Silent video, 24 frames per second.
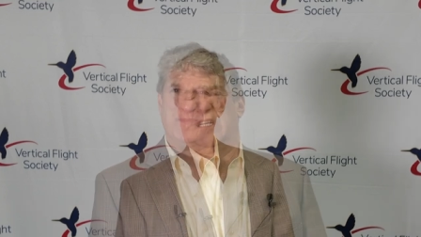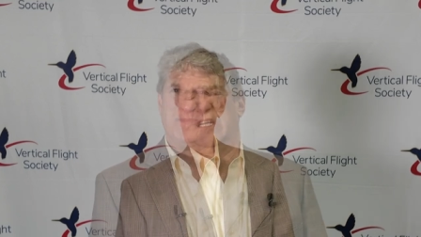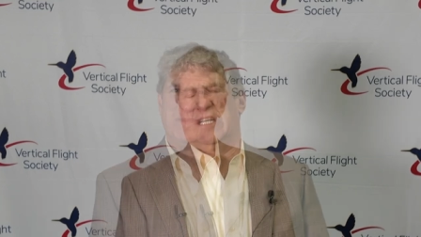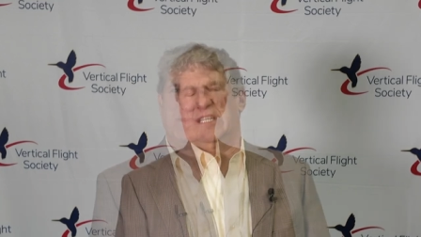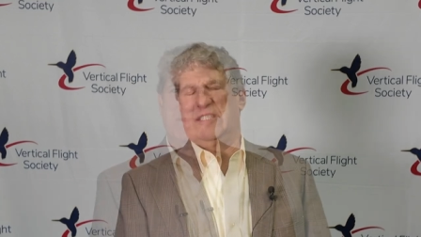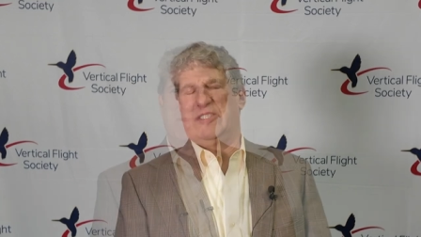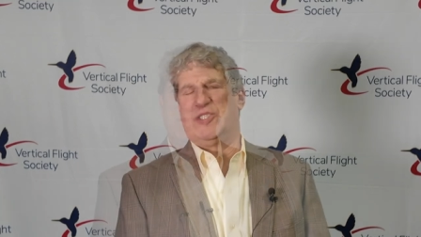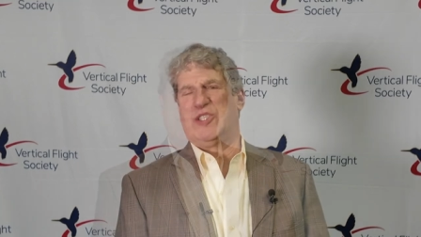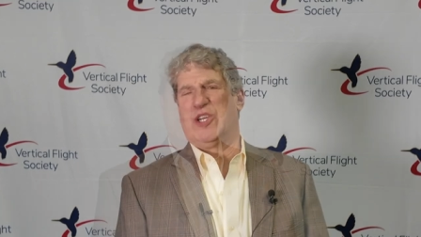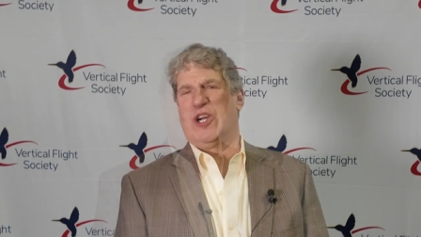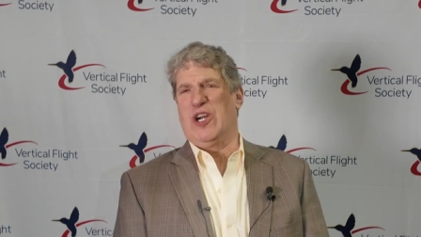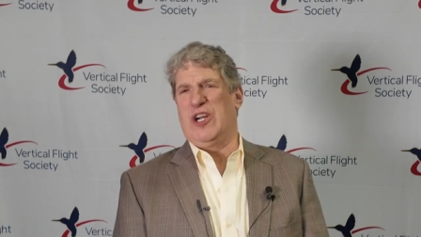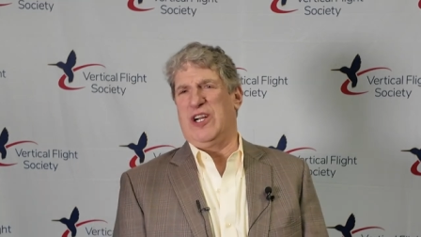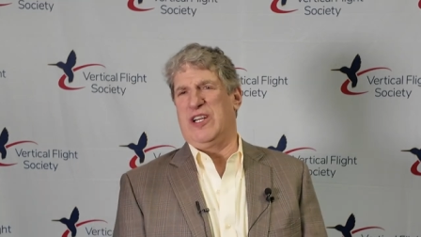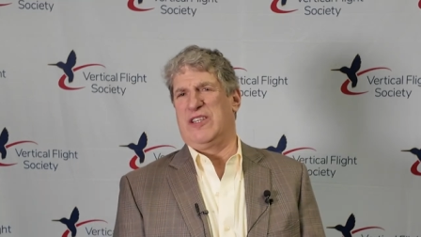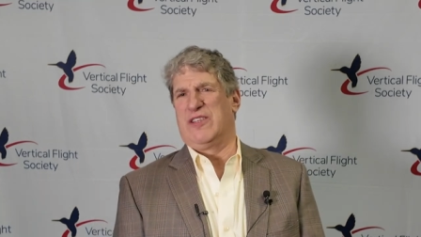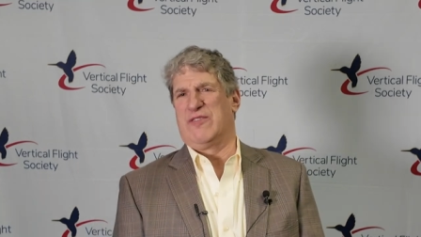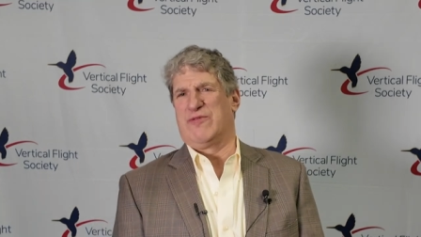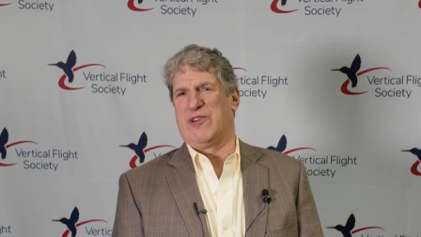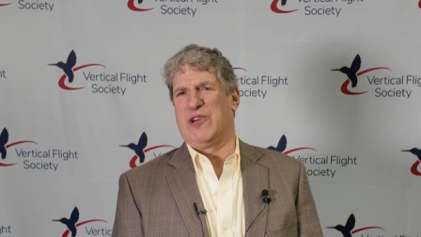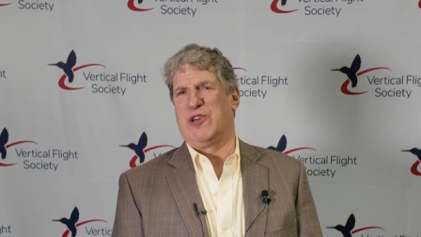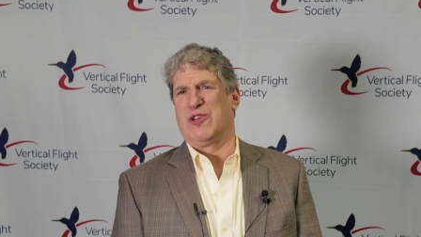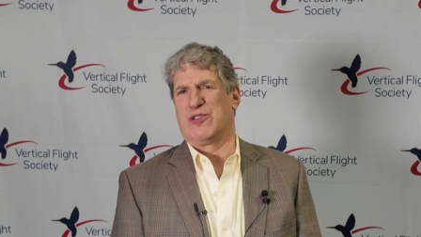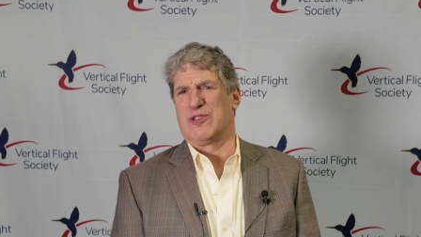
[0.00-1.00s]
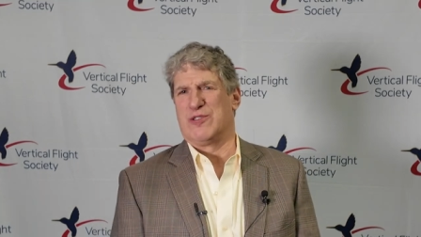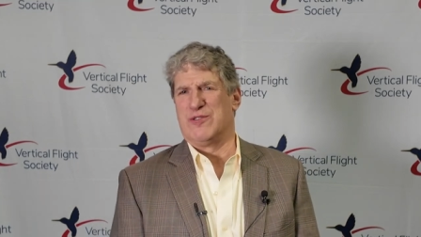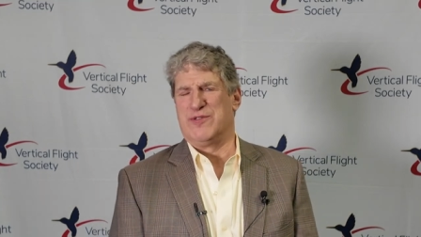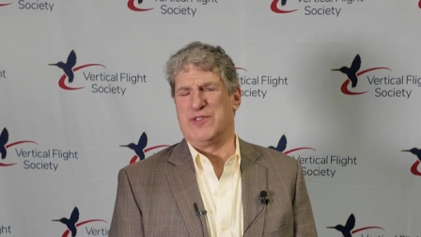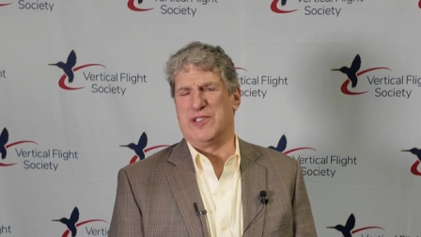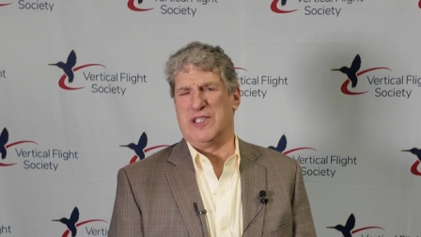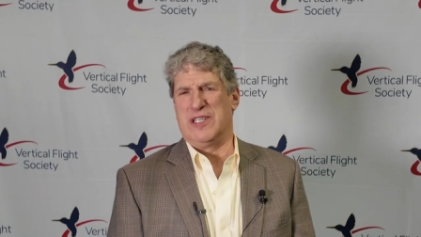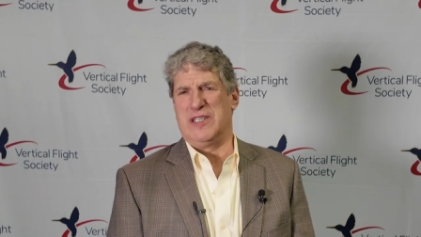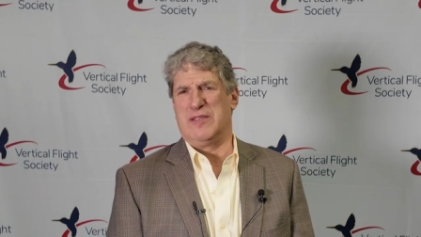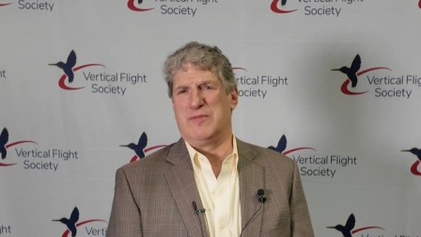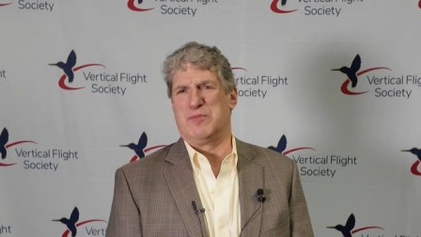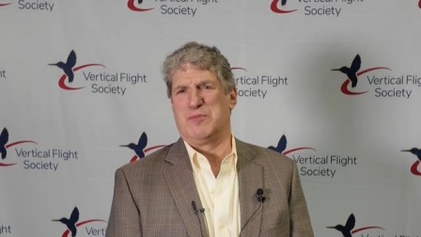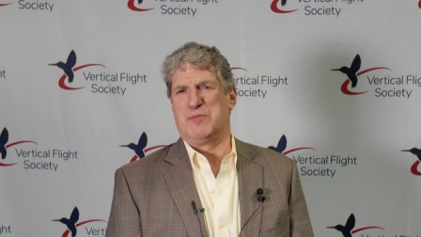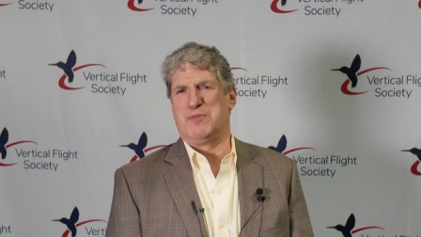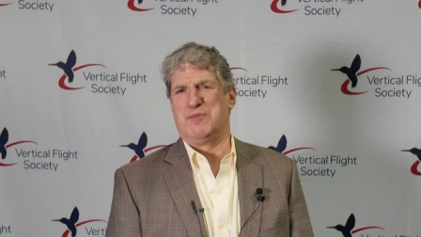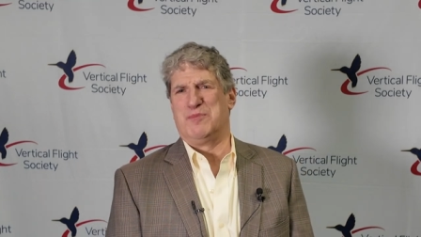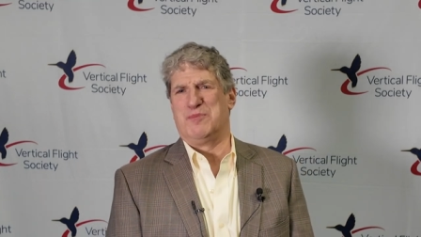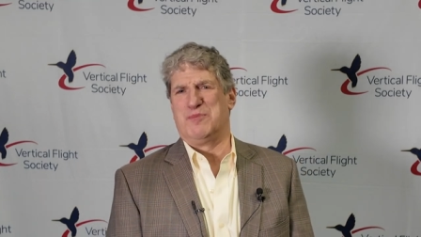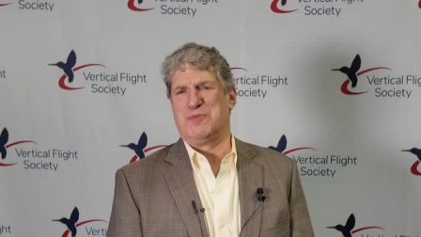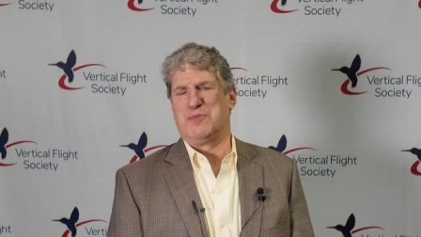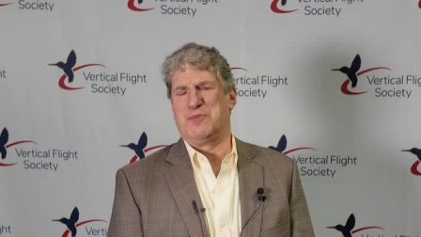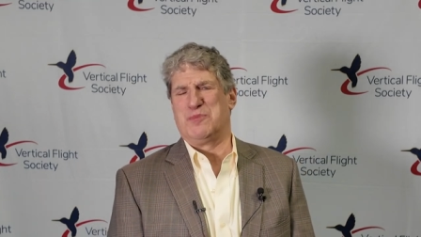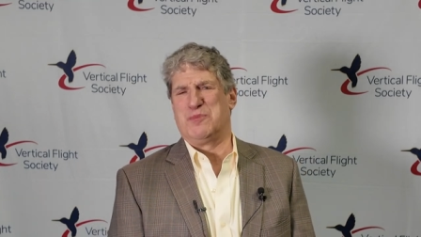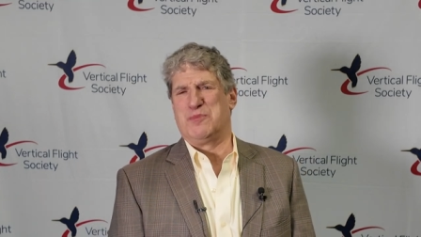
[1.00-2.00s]
I started in the vertical flight
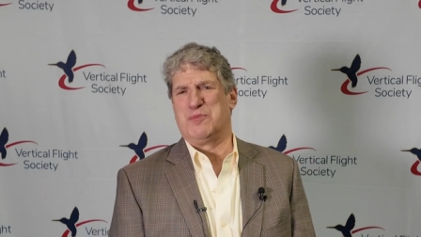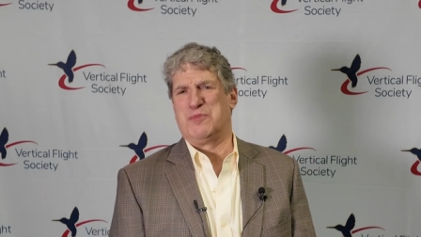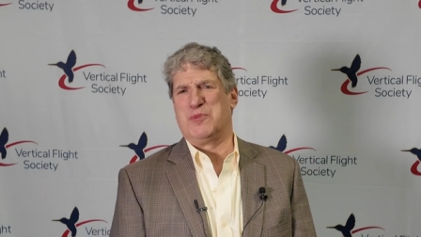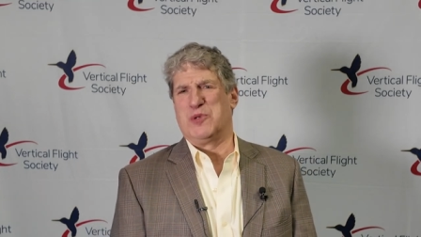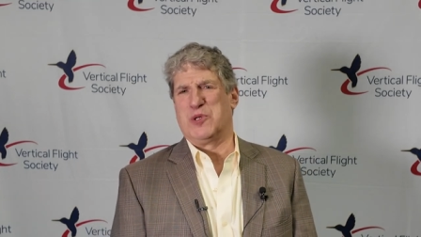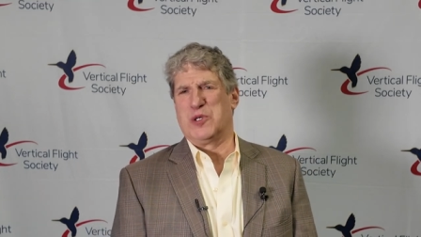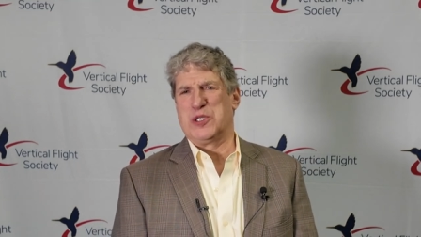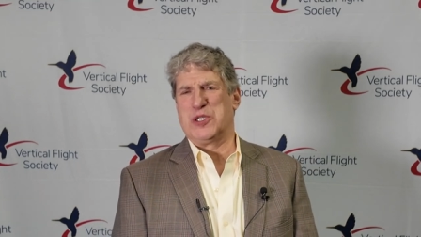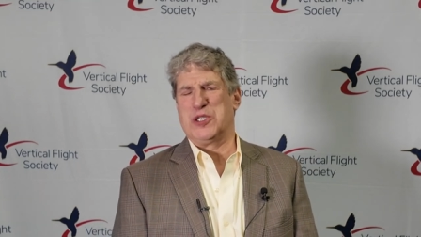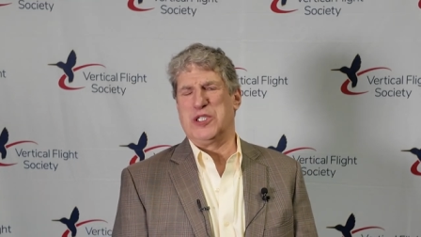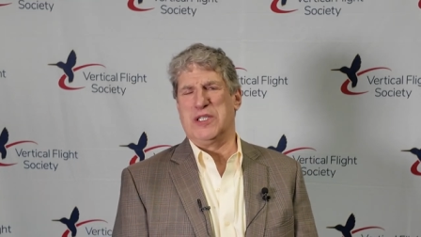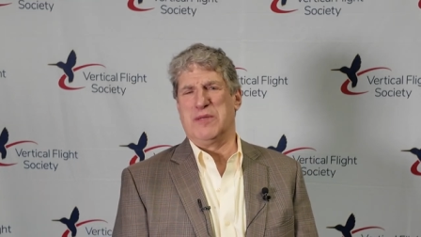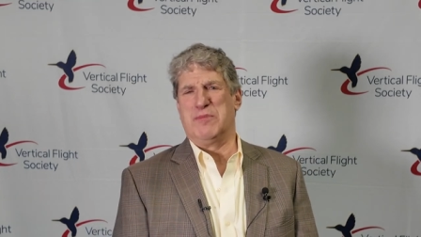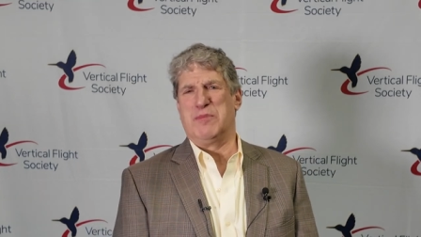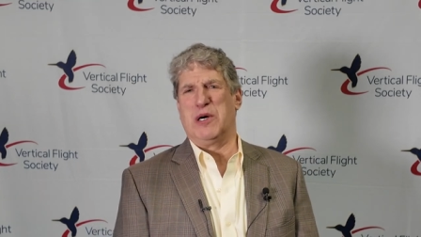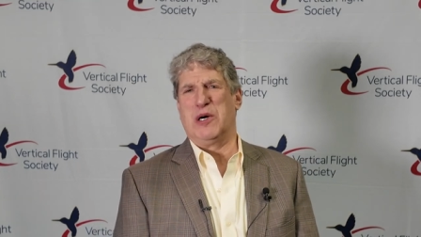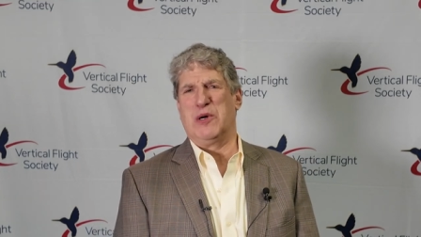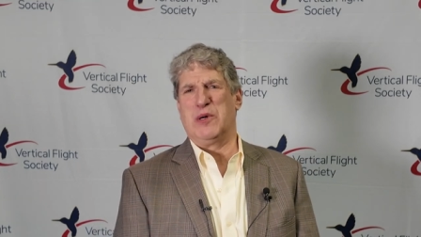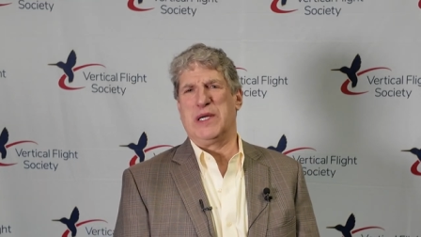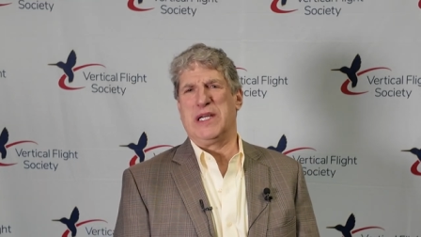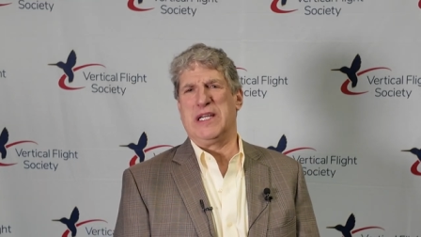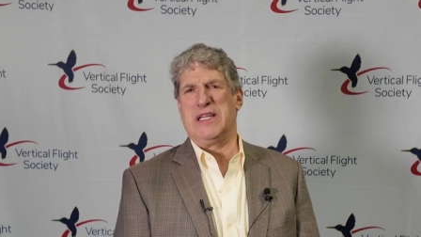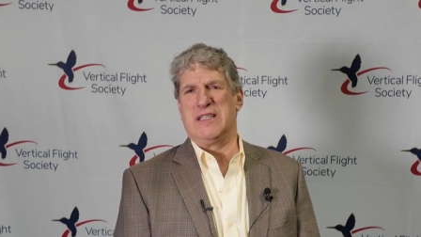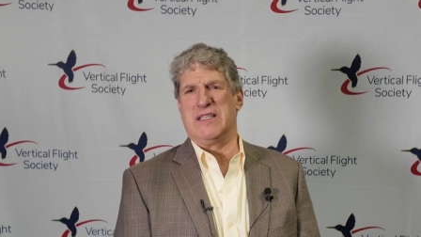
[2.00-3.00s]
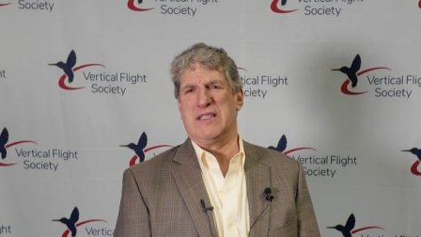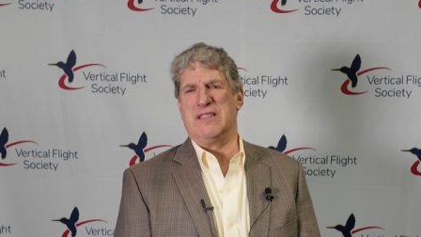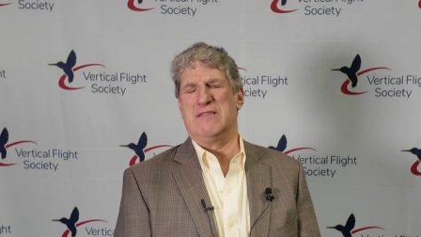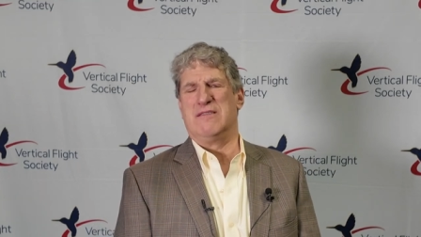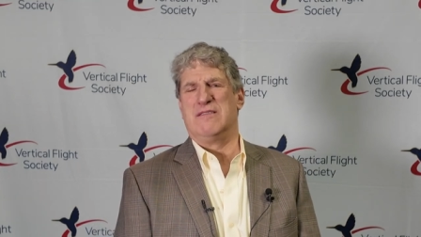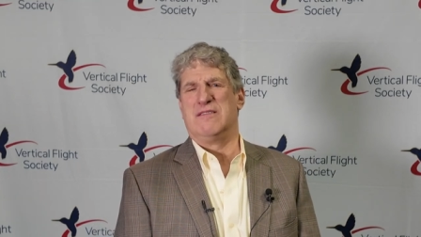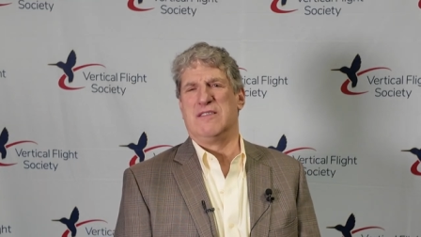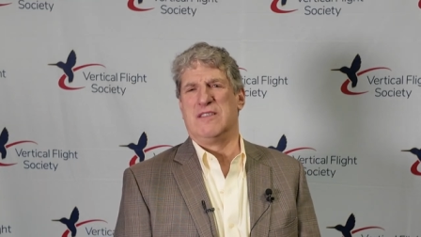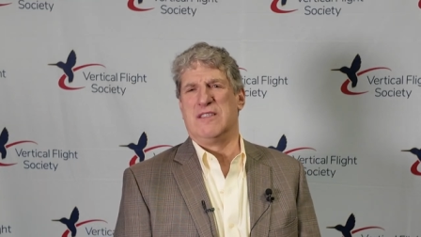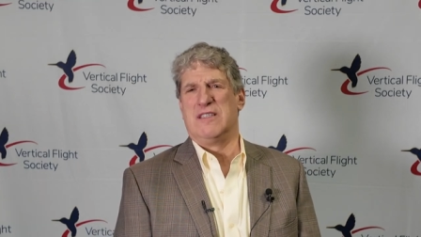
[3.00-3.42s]
portion of Boeing and